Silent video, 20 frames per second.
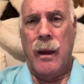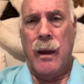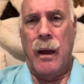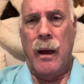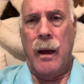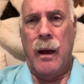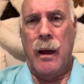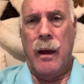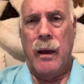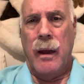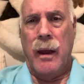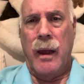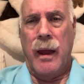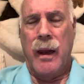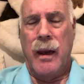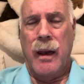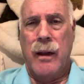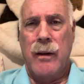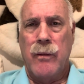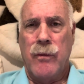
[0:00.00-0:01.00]

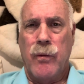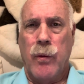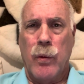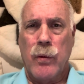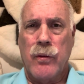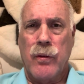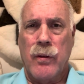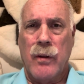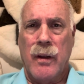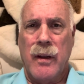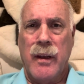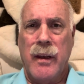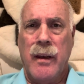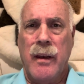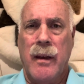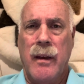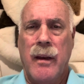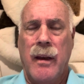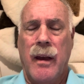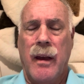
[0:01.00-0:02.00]
And unfortunately,
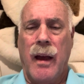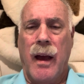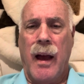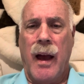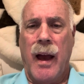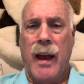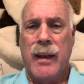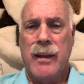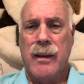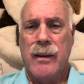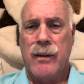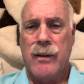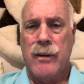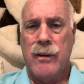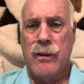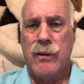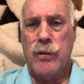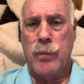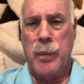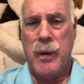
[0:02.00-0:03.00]
I can
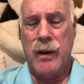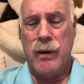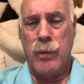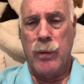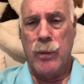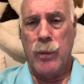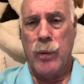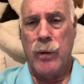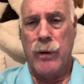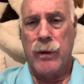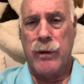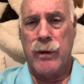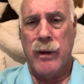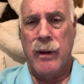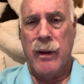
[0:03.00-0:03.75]
speak with